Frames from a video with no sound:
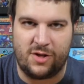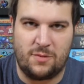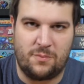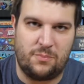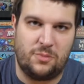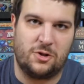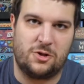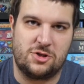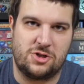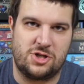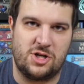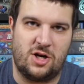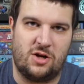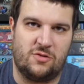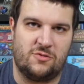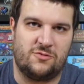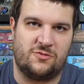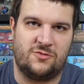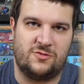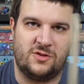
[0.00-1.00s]

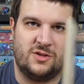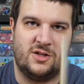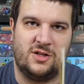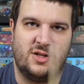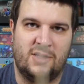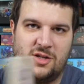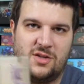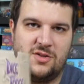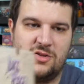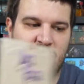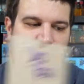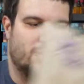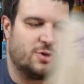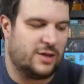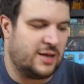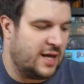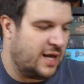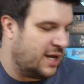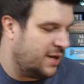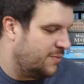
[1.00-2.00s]
bookshelf your
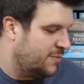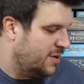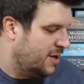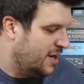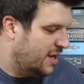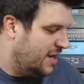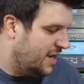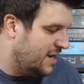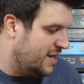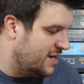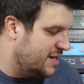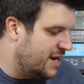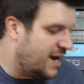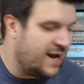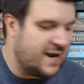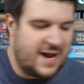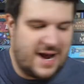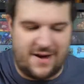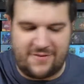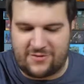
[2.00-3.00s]
game and
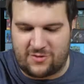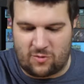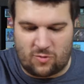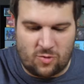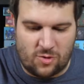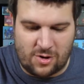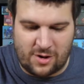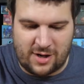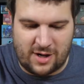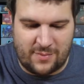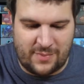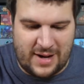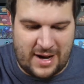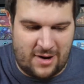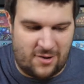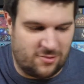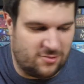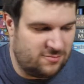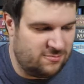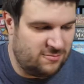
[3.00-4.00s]
not have to worry
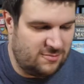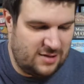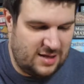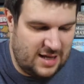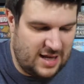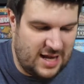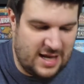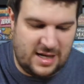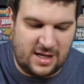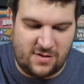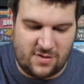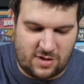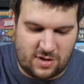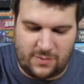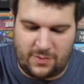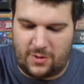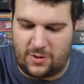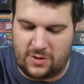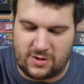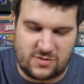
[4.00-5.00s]
about any of the
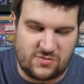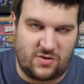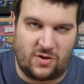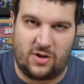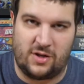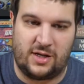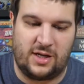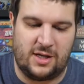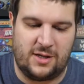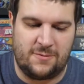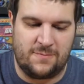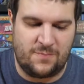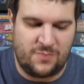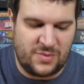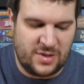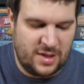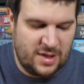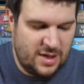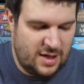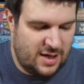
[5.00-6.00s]
components falling in.
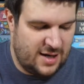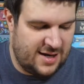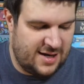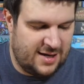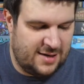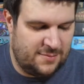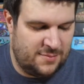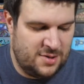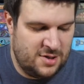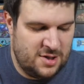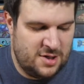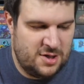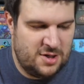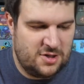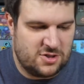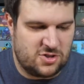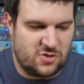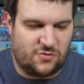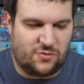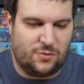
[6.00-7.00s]

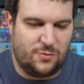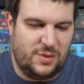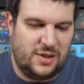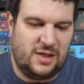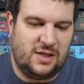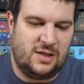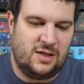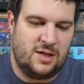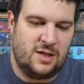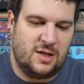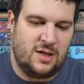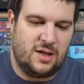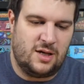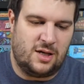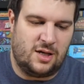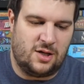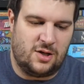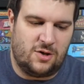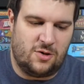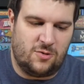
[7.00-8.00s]
So for me,
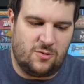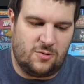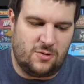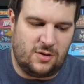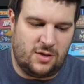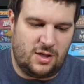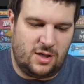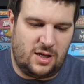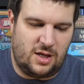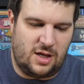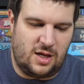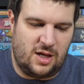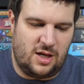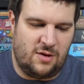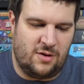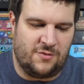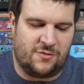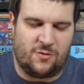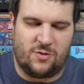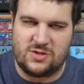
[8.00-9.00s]
if
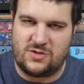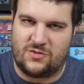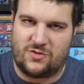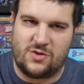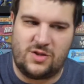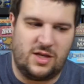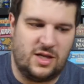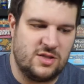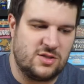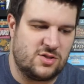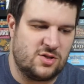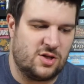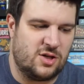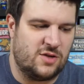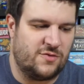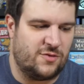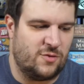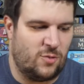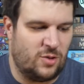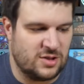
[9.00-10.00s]
it wasn't for the insert,
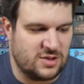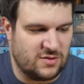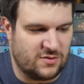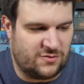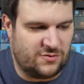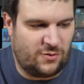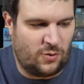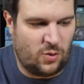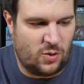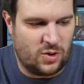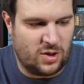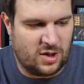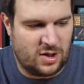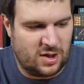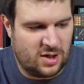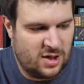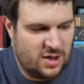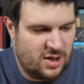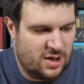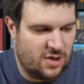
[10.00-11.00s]
if it wasn't
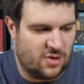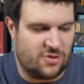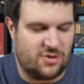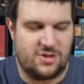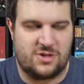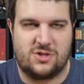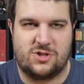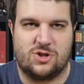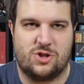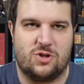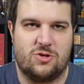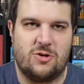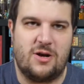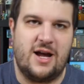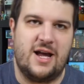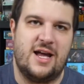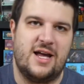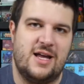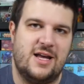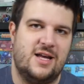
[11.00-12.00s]
for, this
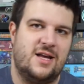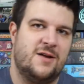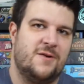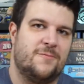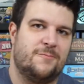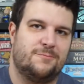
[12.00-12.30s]
tray,